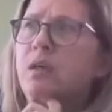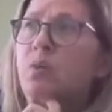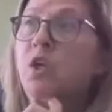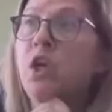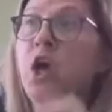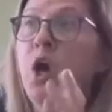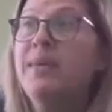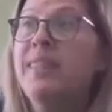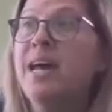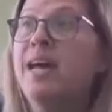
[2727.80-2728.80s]
Well, no, I
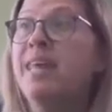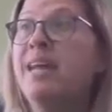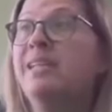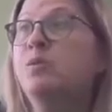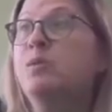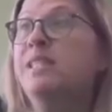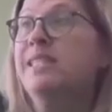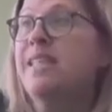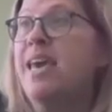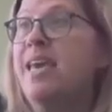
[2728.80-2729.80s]
mean, that is what
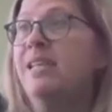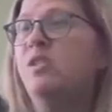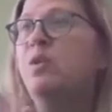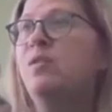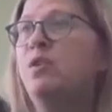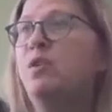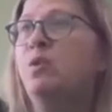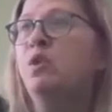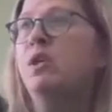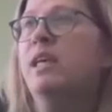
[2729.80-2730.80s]
it's saying. So if you look